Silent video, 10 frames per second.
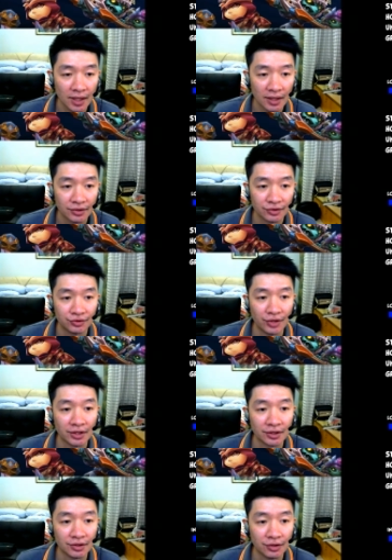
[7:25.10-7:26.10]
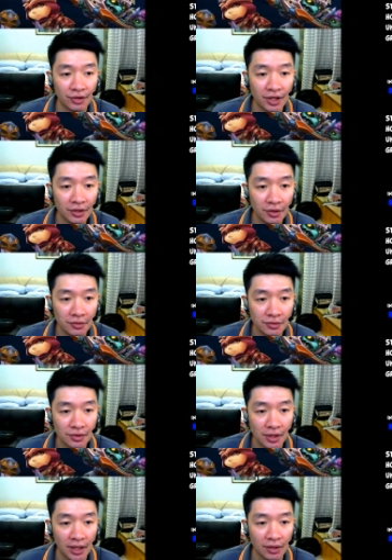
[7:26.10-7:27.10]
Strengthen your
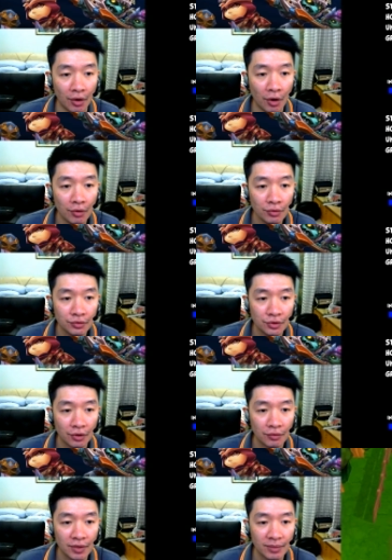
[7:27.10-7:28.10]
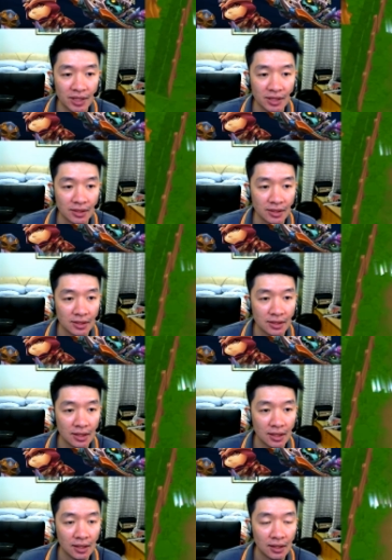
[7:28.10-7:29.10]
heroes and hone your weapons.
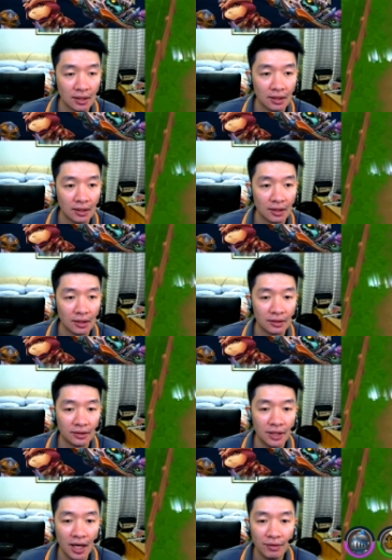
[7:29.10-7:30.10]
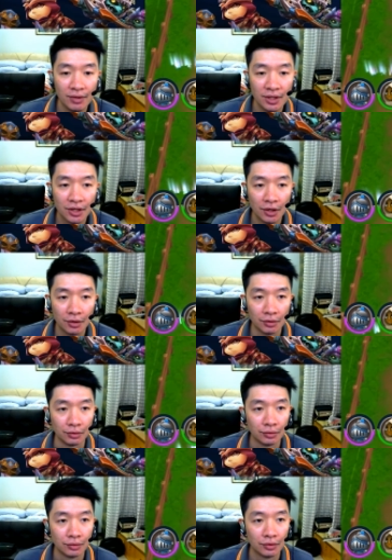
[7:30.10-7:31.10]
There we
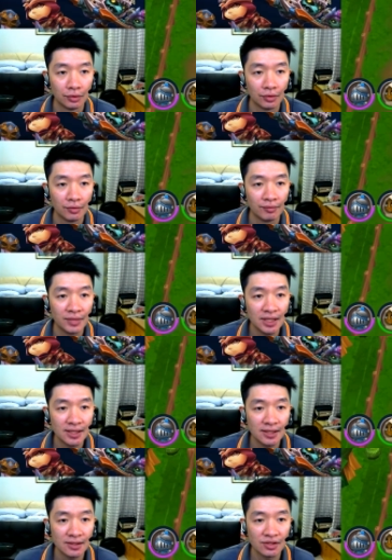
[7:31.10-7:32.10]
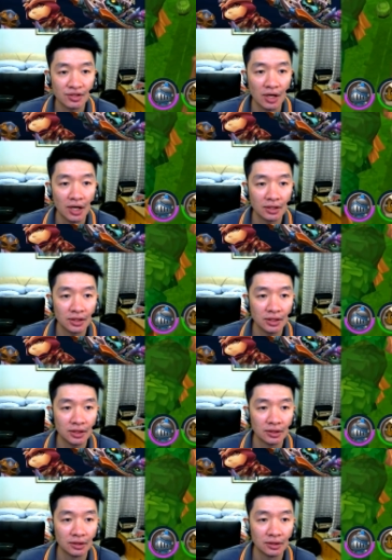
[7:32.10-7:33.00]
go. Mission started.